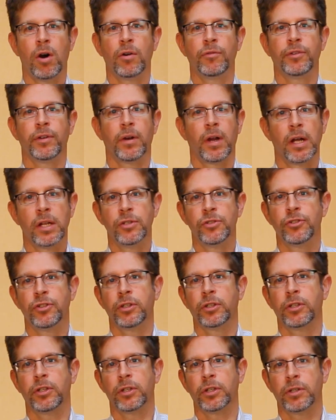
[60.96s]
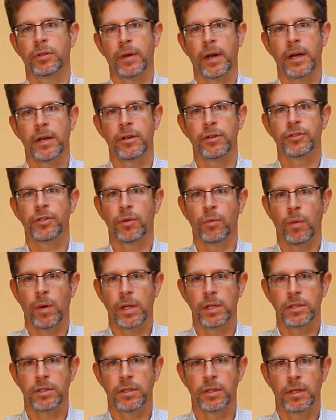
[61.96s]
all of your unsecured creditors at
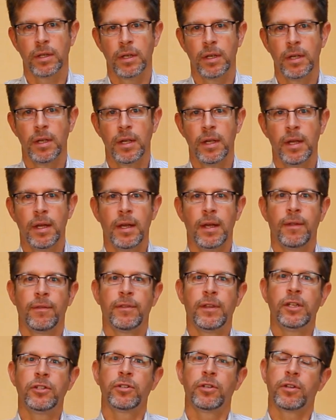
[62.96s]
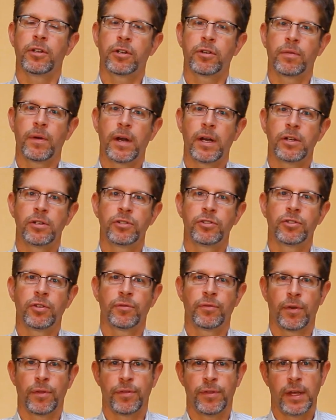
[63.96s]
once. These are the creditors
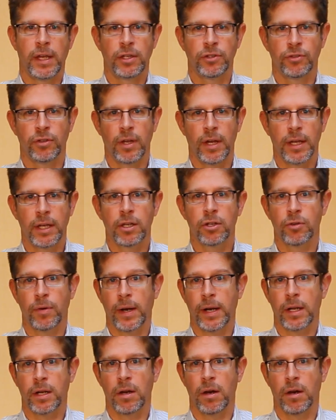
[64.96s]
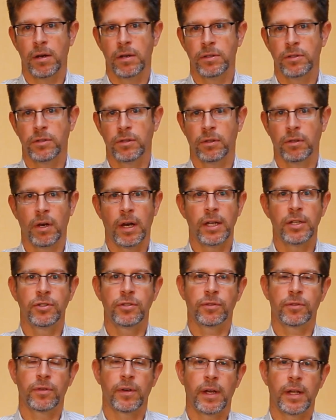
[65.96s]
for things like credit cards,
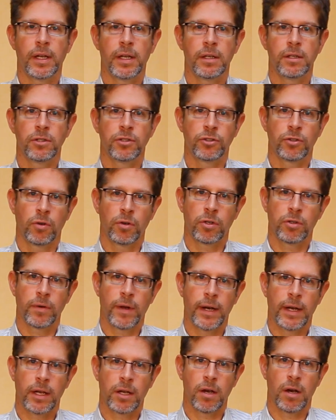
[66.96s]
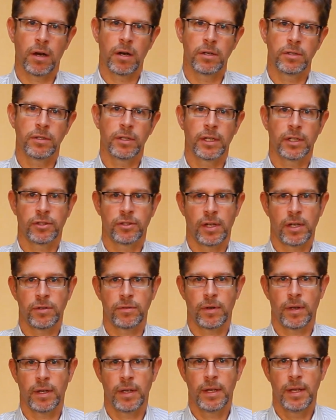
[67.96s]
lines of credit, store credit cards,
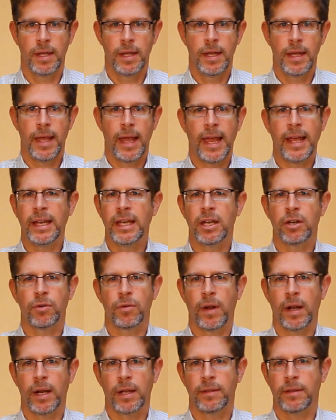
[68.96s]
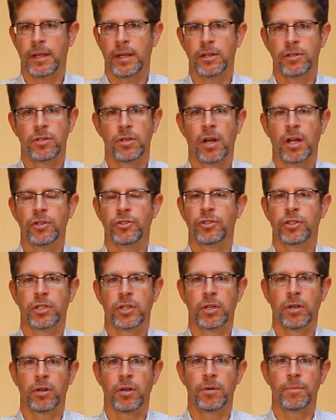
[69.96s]
etc. Any credit that is not
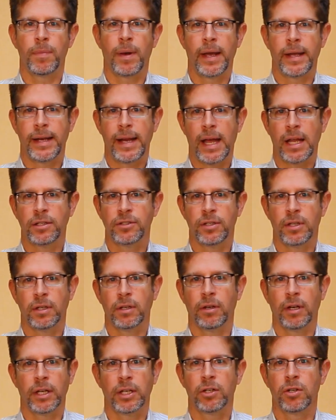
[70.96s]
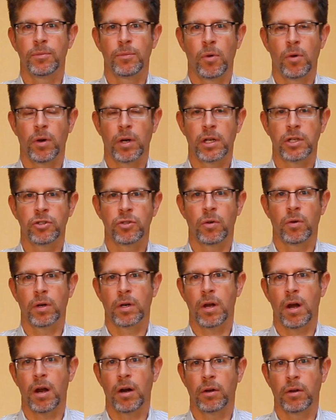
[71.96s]
secured by an asset like your mortgage
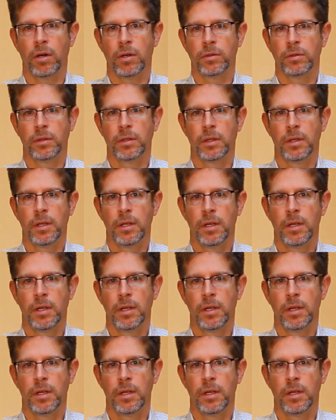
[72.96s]
or car loan.